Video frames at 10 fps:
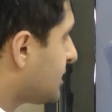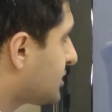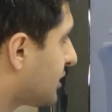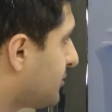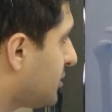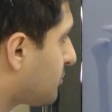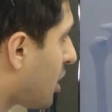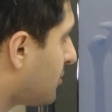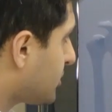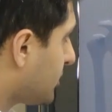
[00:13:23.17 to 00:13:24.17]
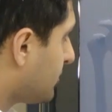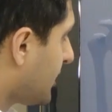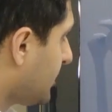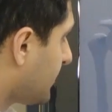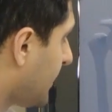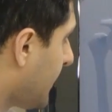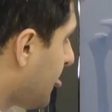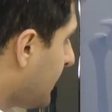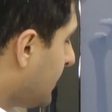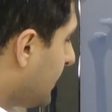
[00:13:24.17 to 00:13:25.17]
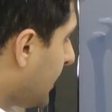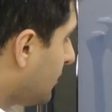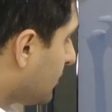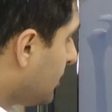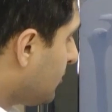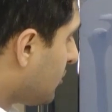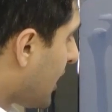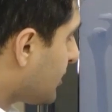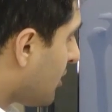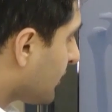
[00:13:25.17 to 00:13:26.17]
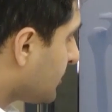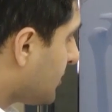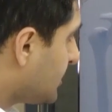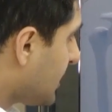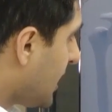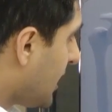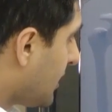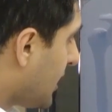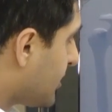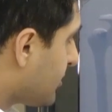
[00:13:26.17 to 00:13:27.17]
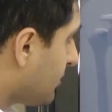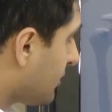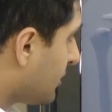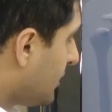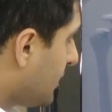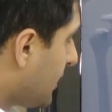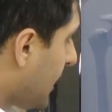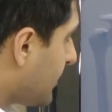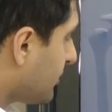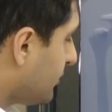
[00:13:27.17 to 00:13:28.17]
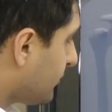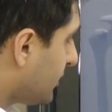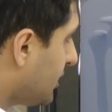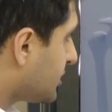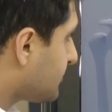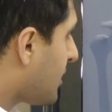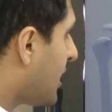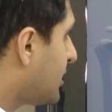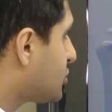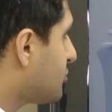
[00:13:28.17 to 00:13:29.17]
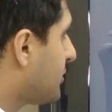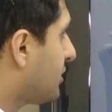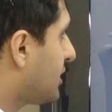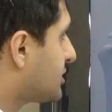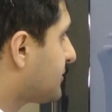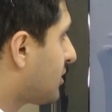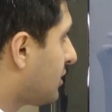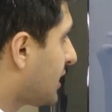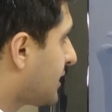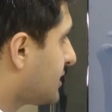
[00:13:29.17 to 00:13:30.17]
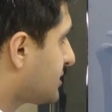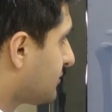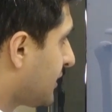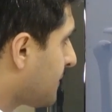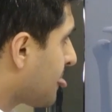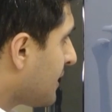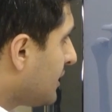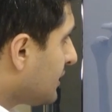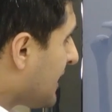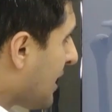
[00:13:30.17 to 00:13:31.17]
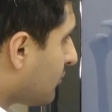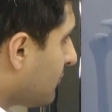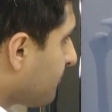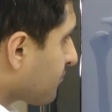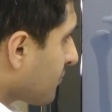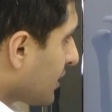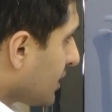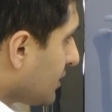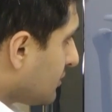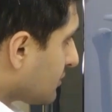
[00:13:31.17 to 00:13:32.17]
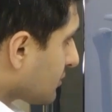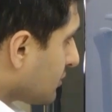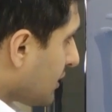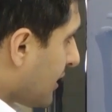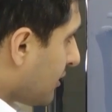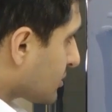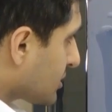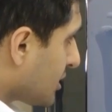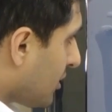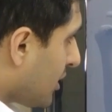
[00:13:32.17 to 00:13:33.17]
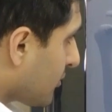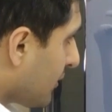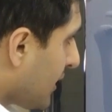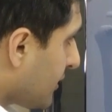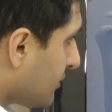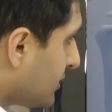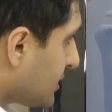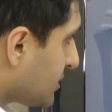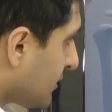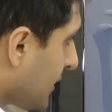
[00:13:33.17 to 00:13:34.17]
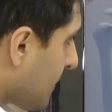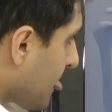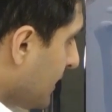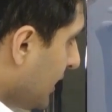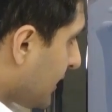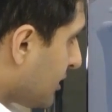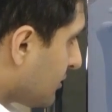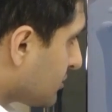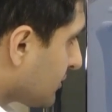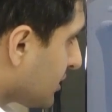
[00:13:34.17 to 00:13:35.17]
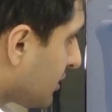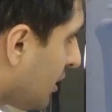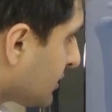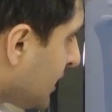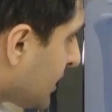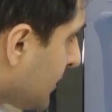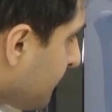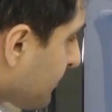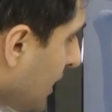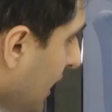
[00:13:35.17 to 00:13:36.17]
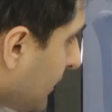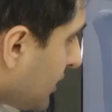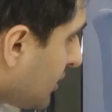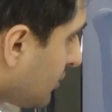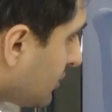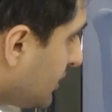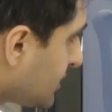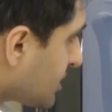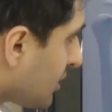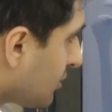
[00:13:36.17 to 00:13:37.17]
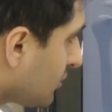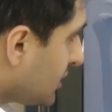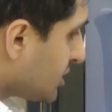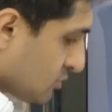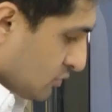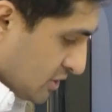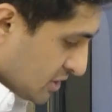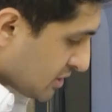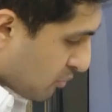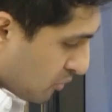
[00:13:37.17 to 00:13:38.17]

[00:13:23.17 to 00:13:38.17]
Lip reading: is going to be a promontory right here, okay? And look, I talked about this anterior inferior iliac spine, superior iliac spine, all that kind of stuff, right? Now, I also said an arcuate line of this, okay? And I also saw the coccyx. And then look, this is a